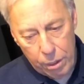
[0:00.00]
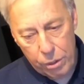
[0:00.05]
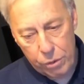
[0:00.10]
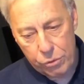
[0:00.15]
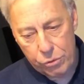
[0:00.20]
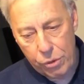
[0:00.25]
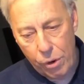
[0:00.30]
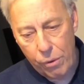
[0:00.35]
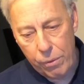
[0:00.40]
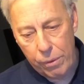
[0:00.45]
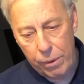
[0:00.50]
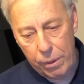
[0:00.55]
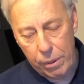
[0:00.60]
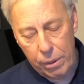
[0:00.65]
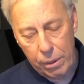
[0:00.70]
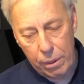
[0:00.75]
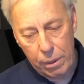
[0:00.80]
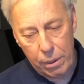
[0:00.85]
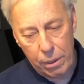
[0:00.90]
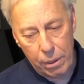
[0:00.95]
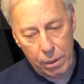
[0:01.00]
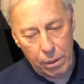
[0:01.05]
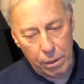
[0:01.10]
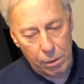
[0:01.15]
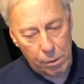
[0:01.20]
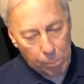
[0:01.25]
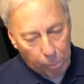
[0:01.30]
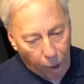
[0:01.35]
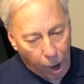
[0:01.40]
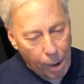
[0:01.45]
So
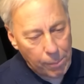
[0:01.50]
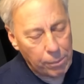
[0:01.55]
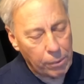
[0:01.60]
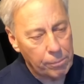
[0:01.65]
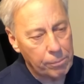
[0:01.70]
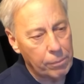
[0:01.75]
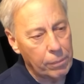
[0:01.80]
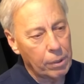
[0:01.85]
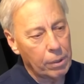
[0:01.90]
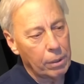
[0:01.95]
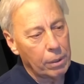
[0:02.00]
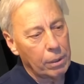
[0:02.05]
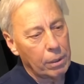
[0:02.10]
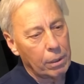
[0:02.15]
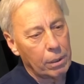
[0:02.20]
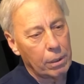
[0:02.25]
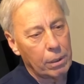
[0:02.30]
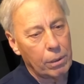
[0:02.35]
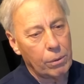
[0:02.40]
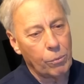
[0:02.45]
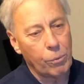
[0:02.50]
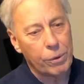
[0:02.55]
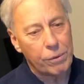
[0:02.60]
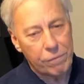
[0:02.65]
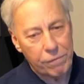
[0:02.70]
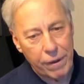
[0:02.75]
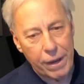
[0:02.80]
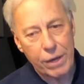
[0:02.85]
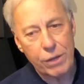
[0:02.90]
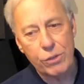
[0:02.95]
the problem we
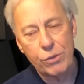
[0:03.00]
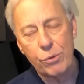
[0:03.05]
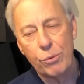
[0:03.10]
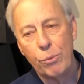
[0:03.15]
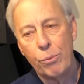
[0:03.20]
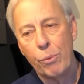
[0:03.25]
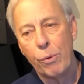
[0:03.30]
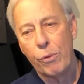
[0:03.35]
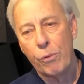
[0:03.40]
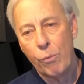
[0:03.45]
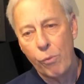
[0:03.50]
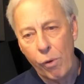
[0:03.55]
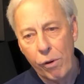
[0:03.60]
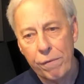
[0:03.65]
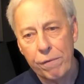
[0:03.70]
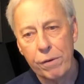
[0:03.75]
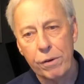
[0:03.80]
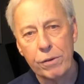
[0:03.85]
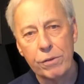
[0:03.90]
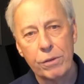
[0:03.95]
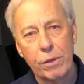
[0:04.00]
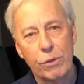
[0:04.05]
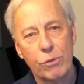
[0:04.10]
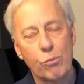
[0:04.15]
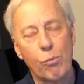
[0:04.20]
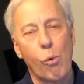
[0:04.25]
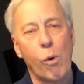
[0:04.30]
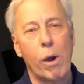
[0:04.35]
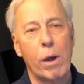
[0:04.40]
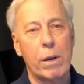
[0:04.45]
face with woofers is
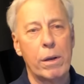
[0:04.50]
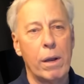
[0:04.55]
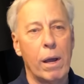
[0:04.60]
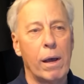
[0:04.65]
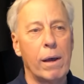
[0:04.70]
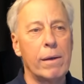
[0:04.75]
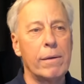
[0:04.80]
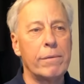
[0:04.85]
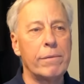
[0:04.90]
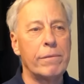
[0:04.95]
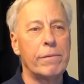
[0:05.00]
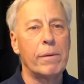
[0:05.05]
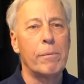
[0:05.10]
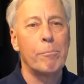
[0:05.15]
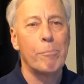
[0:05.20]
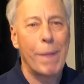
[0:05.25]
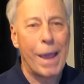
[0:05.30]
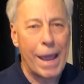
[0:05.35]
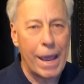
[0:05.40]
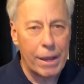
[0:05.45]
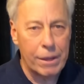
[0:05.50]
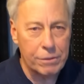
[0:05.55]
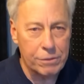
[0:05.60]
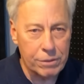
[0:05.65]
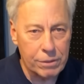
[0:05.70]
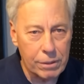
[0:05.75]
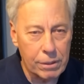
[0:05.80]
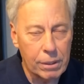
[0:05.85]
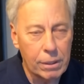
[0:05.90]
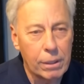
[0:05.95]
one of
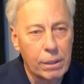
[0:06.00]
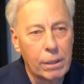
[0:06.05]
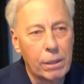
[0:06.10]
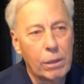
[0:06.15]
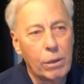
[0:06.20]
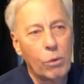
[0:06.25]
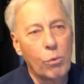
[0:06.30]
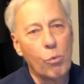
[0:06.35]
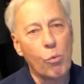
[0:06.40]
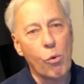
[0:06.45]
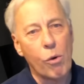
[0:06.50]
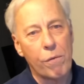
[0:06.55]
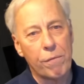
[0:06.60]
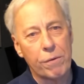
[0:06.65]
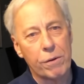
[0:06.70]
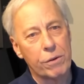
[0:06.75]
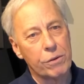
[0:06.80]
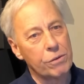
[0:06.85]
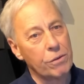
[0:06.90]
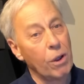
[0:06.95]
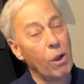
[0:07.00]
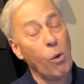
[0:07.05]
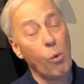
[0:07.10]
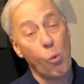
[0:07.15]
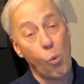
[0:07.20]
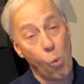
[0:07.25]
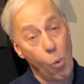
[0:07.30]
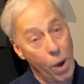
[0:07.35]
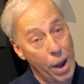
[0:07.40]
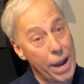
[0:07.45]
mass. Woofers
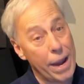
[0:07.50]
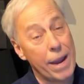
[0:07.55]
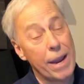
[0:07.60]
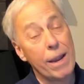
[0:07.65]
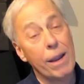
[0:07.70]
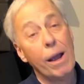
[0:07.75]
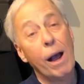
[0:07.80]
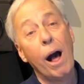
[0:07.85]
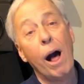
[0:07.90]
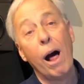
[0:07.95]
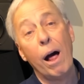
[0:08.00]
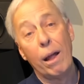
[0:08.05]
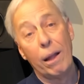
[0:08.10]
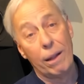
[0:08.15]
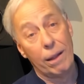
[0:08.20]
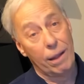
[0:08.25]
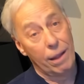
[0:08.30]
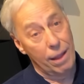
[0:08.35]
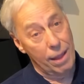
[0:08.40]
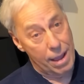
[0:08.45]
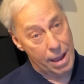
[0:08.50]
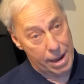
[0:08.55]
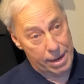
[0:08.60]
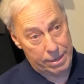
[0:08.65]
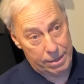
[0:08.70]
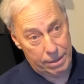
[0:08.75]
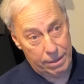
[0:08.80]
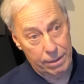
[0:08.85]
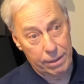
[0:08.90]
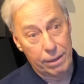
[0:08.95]
weigh a
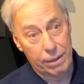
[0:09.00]
lot